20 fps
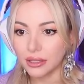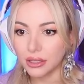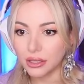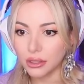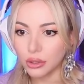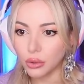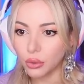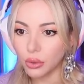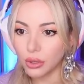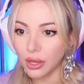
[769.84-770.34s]

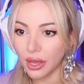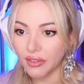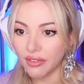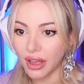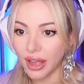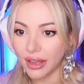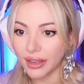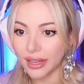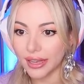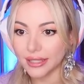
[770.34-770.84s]
School life
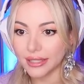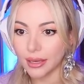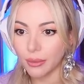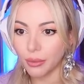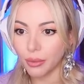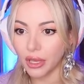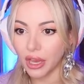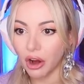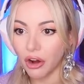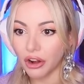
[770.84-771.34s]
hack,
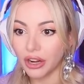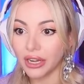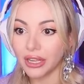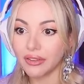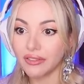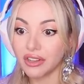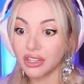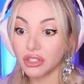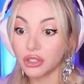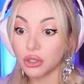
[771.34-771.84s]
except we aren't
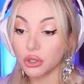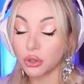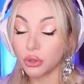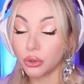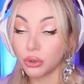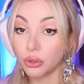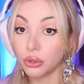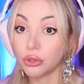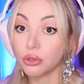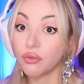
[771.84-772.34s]
even in
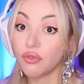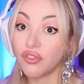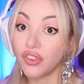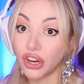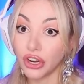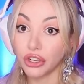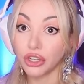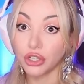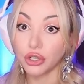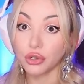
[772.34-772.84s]
school.
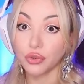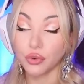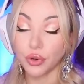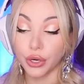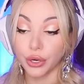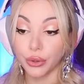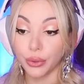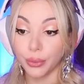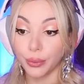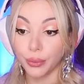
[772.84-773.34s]
Very
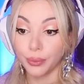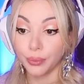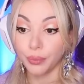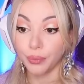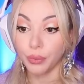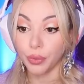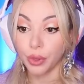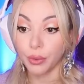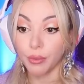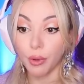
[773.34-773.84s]
true.
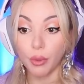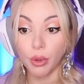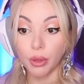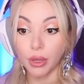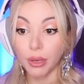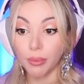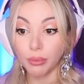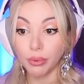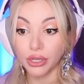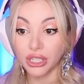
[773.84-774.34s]
But we'll
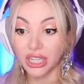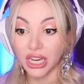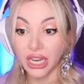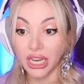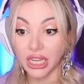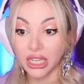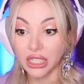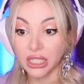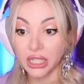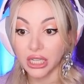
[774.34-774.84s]
keep
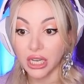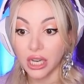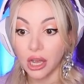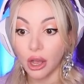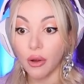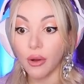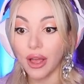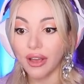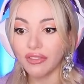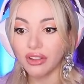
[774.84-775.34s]
pretend.
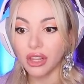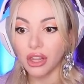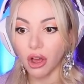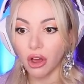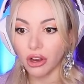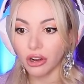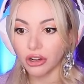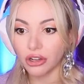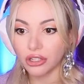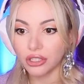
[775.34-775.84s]
Oh, I have a
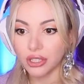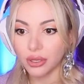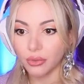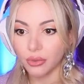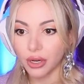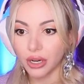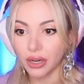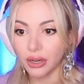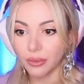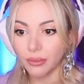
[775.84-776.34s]
locker
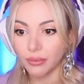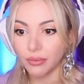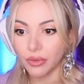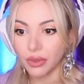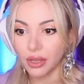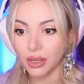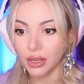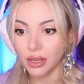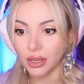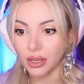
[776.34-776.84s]
somewhere.
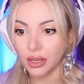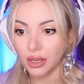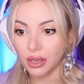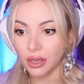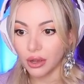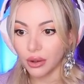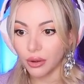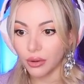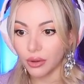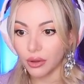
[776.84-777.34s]

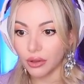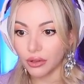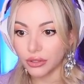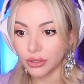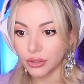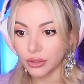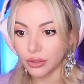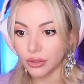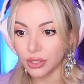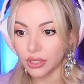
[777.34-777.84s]
Oh,
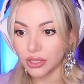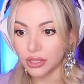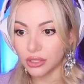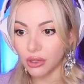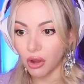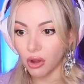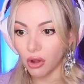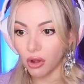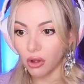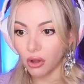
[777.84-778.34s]
also a
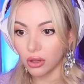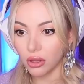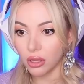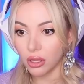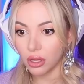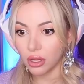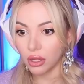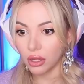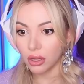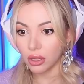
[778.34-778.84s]
stall.
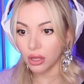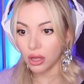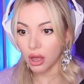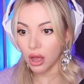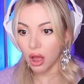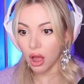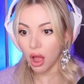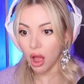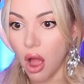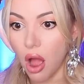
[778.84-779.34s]

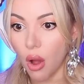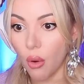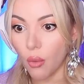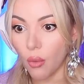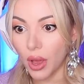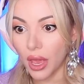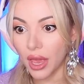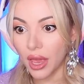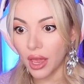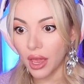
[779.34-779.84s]

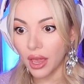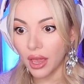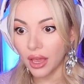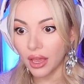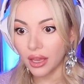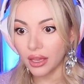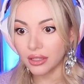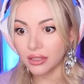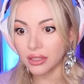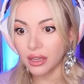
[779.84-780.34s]

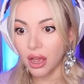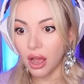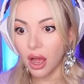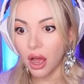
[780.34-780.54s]
Wait.